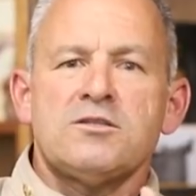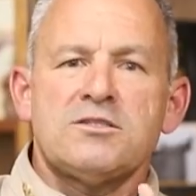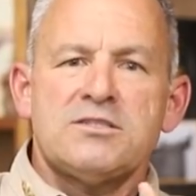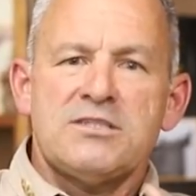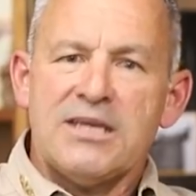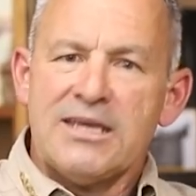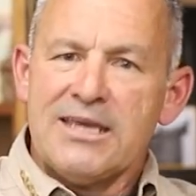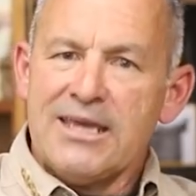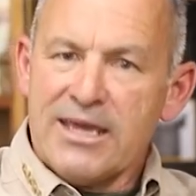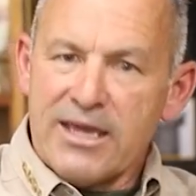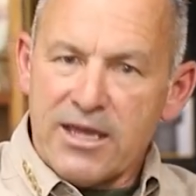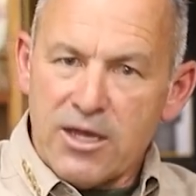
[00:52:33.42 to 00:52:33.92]

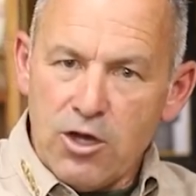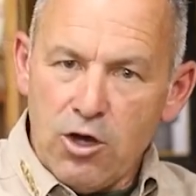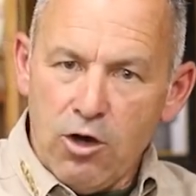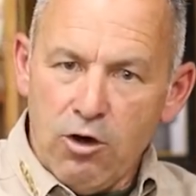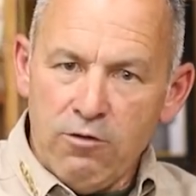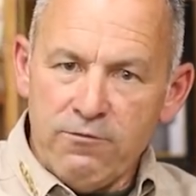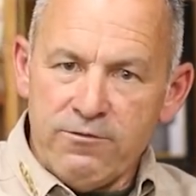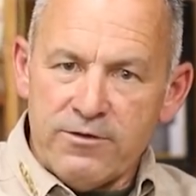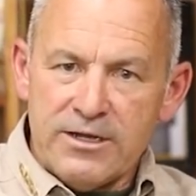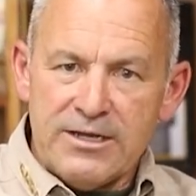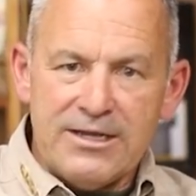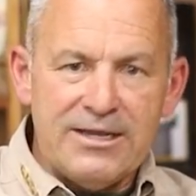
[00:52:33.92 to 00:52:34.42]
to get
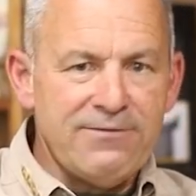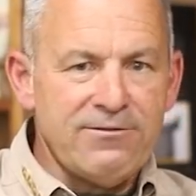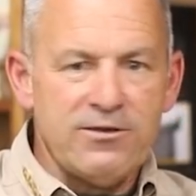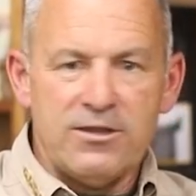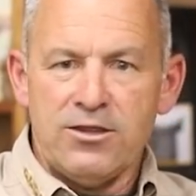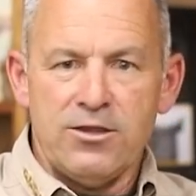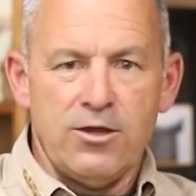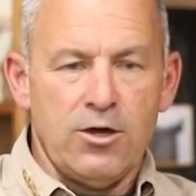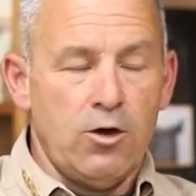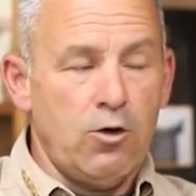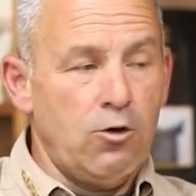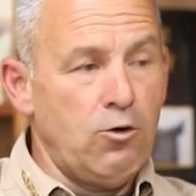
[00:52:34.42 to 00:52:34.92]
COVID,
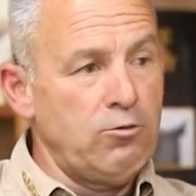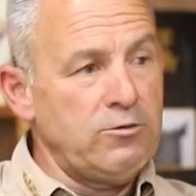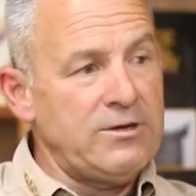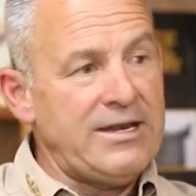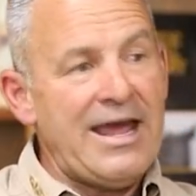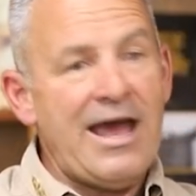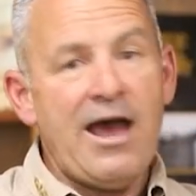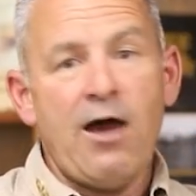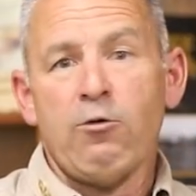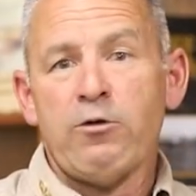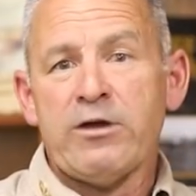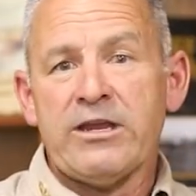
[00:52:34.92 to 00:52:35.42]
even though
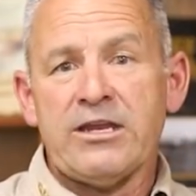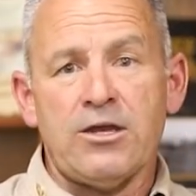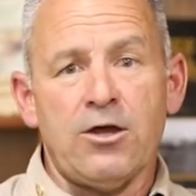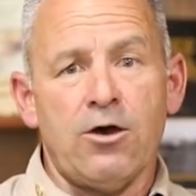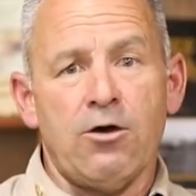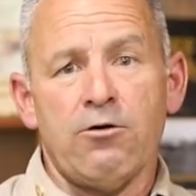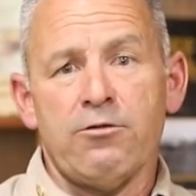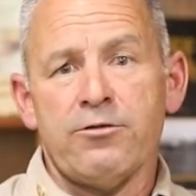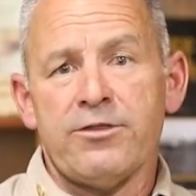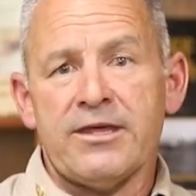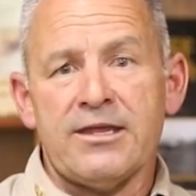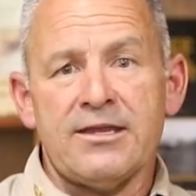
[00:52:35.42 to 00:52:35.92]
now we
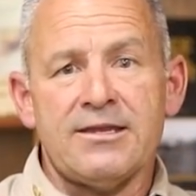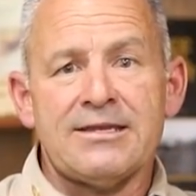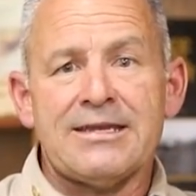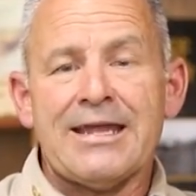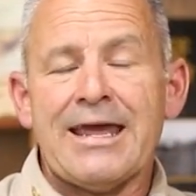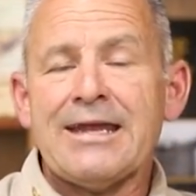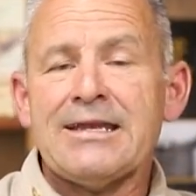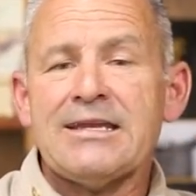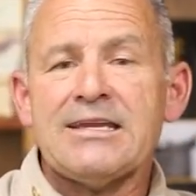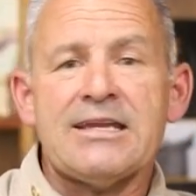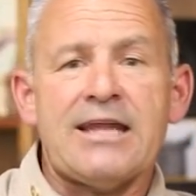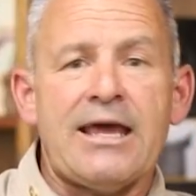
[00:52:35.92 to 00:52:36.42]
know that
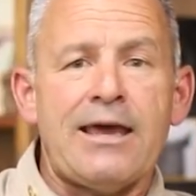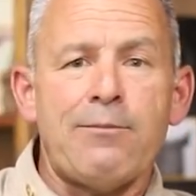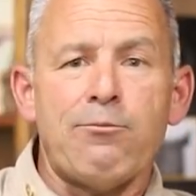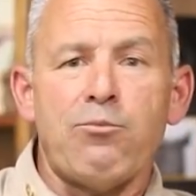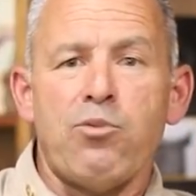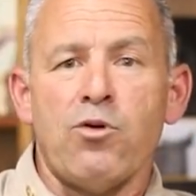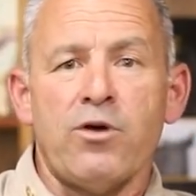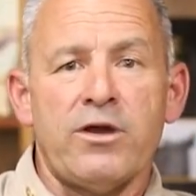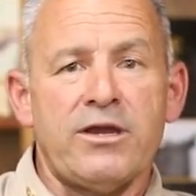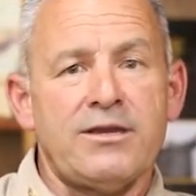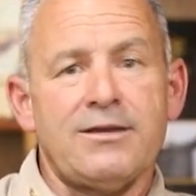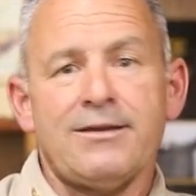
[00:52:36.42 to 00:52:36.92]

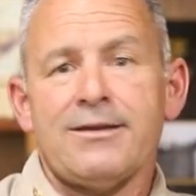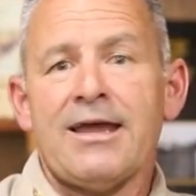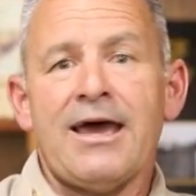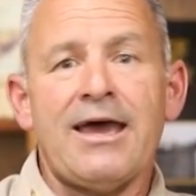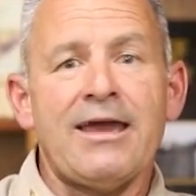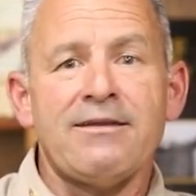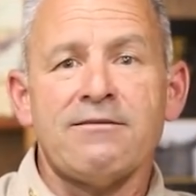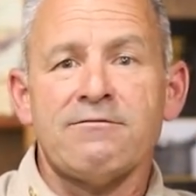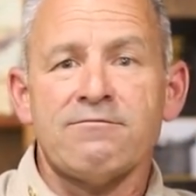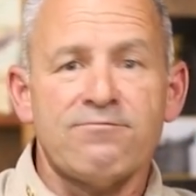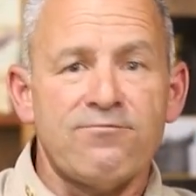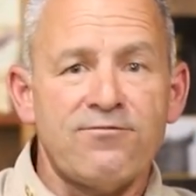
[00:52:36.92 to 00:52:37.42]

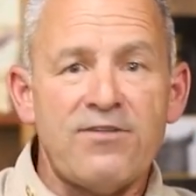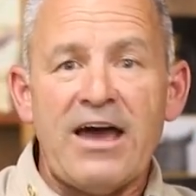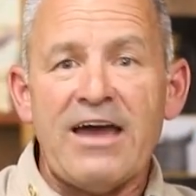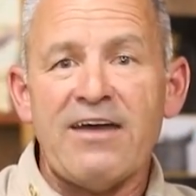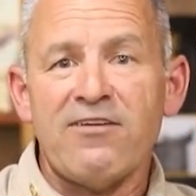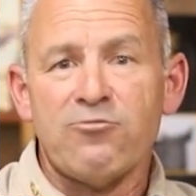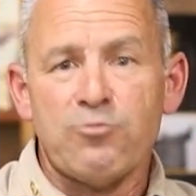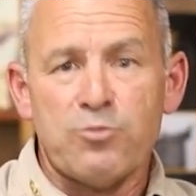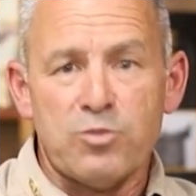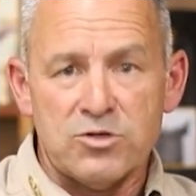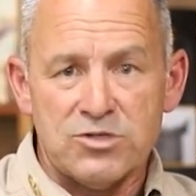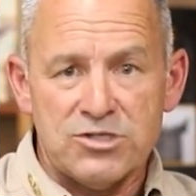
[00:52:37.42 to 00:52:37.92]

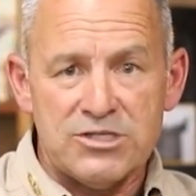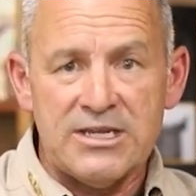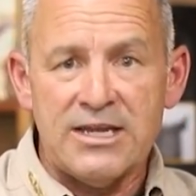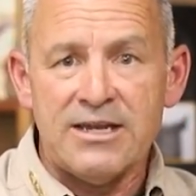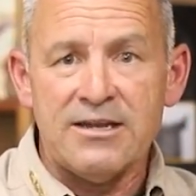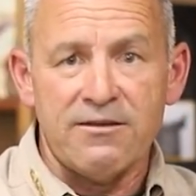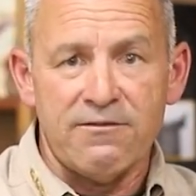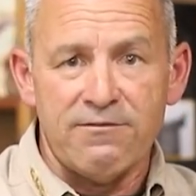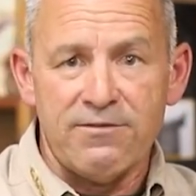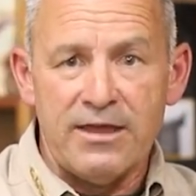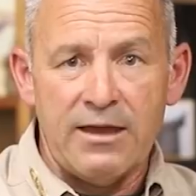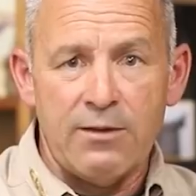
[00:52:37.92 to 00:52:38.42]

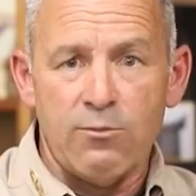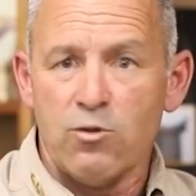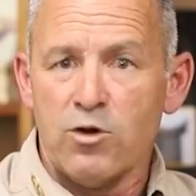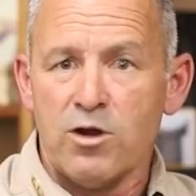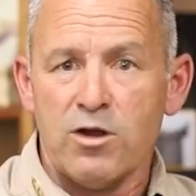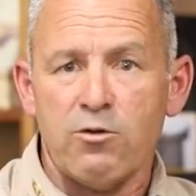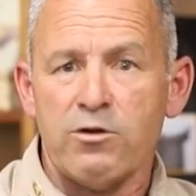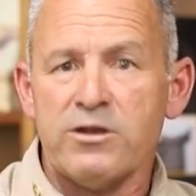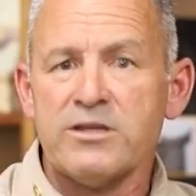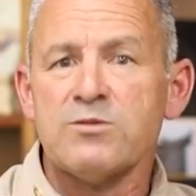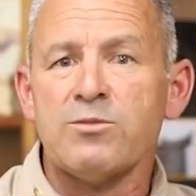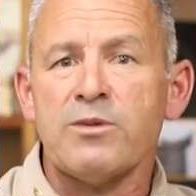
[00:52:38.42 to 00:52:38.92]
99.95% of them were
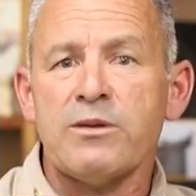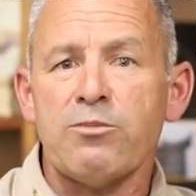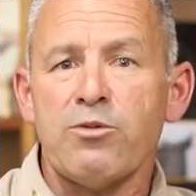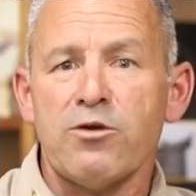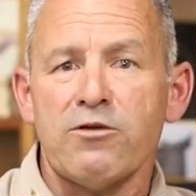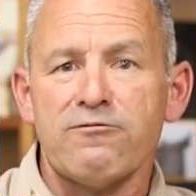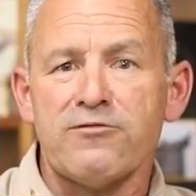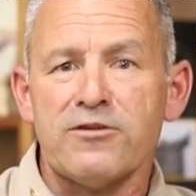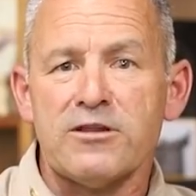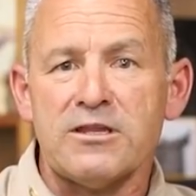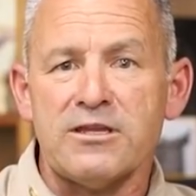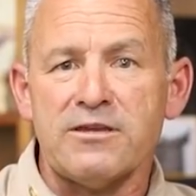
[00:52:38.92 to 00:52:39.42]
going to be
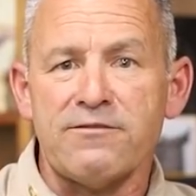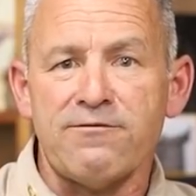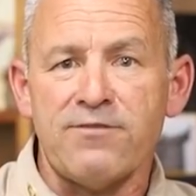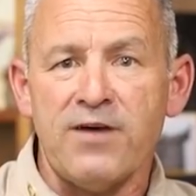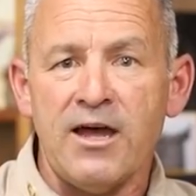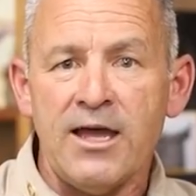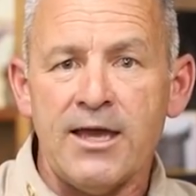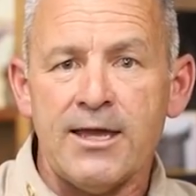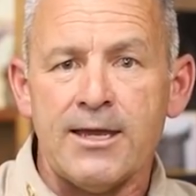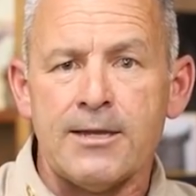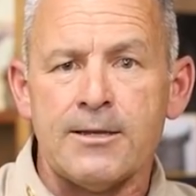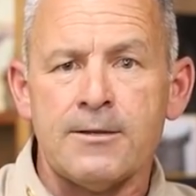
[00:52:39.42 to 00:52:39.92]
perfectly
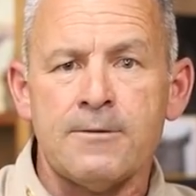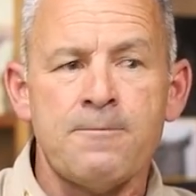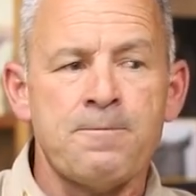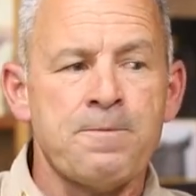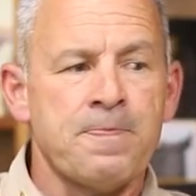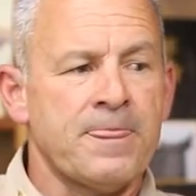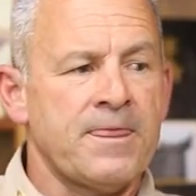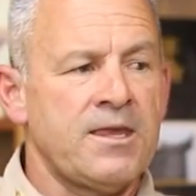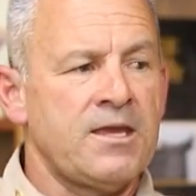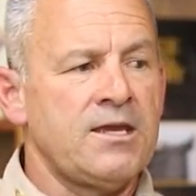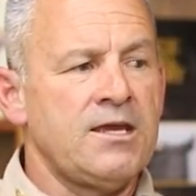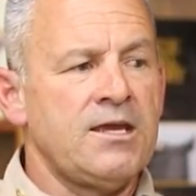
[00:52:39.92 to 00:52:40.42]
fine.
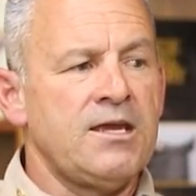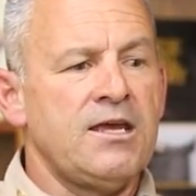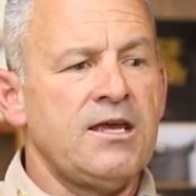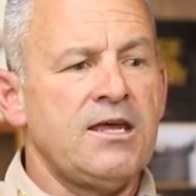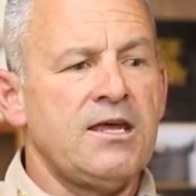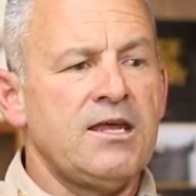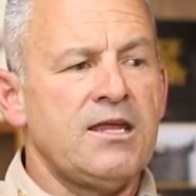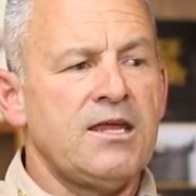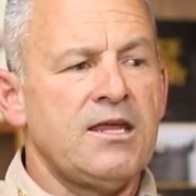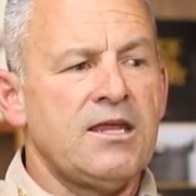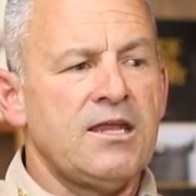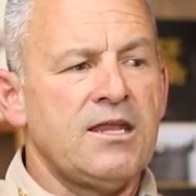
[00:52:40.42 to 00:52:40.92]

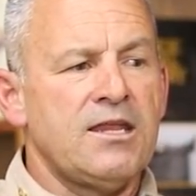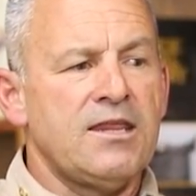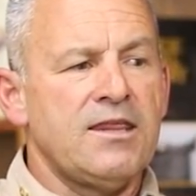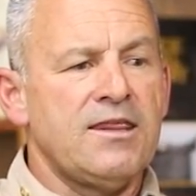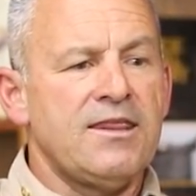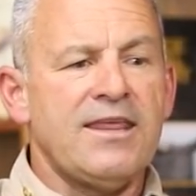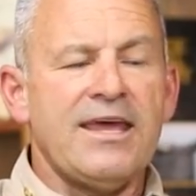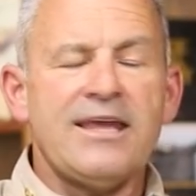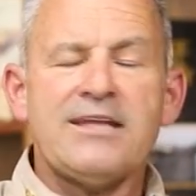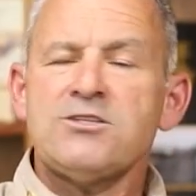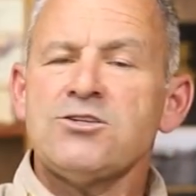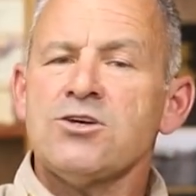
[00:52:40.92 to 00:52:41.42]

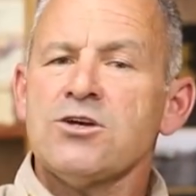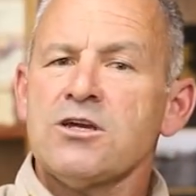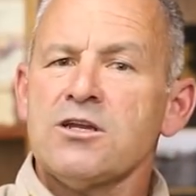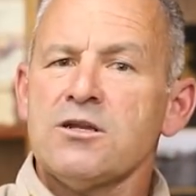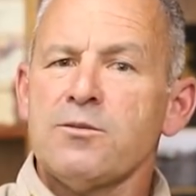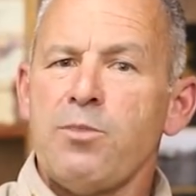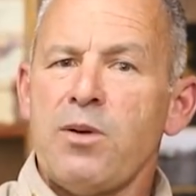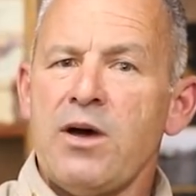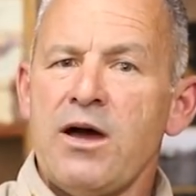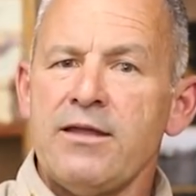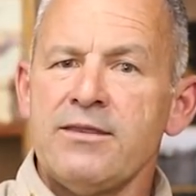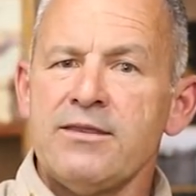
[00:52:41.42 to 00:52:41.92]
They took it
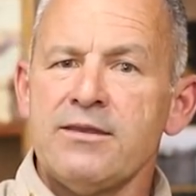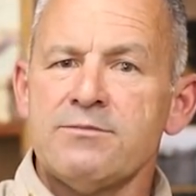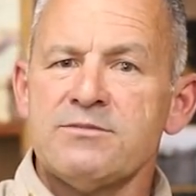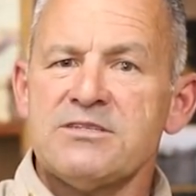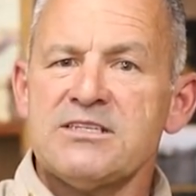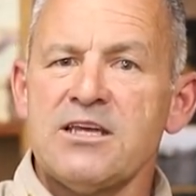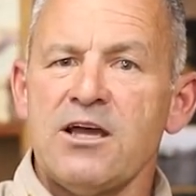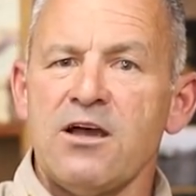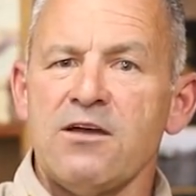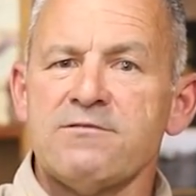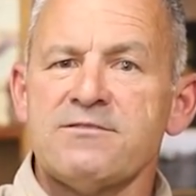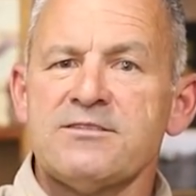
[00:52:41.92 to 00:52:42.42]
upon
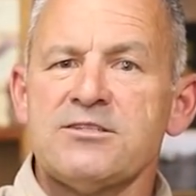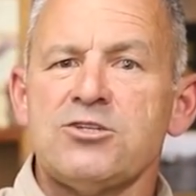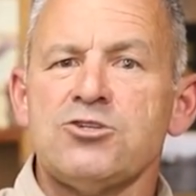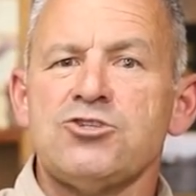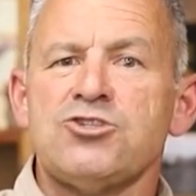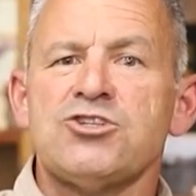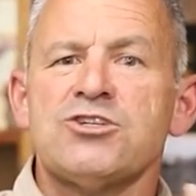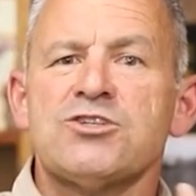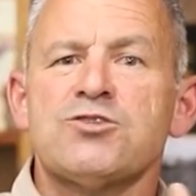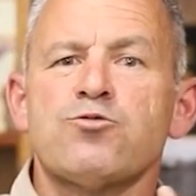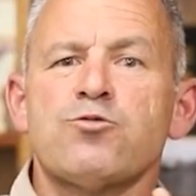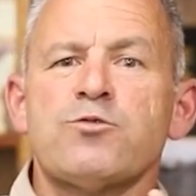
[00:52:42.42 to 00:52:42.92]
themselves to
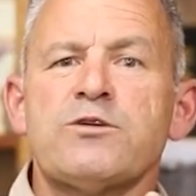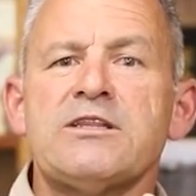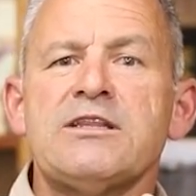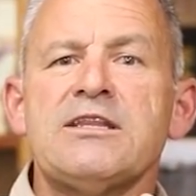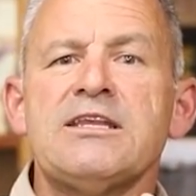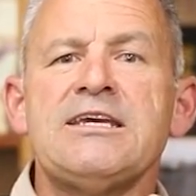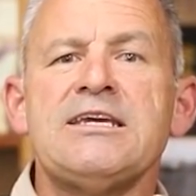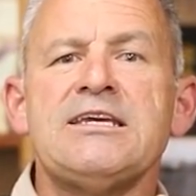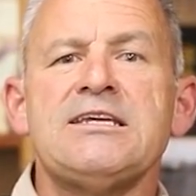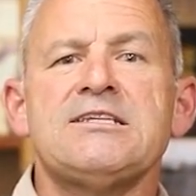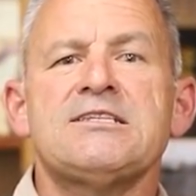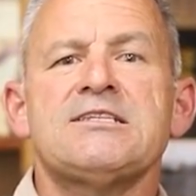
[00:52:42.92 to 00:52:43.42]
just
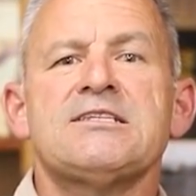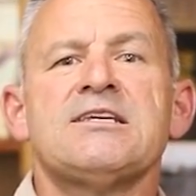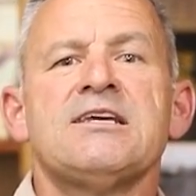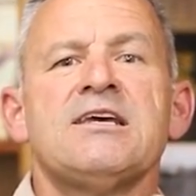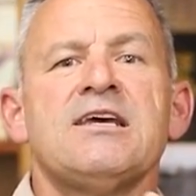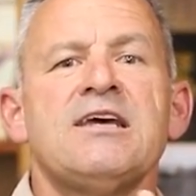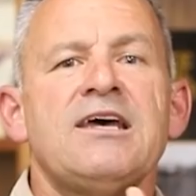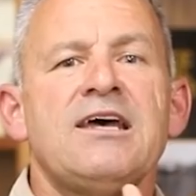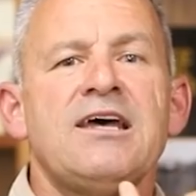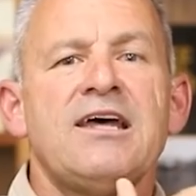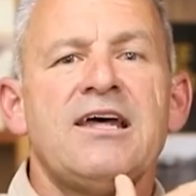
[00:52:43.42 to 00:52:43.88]
release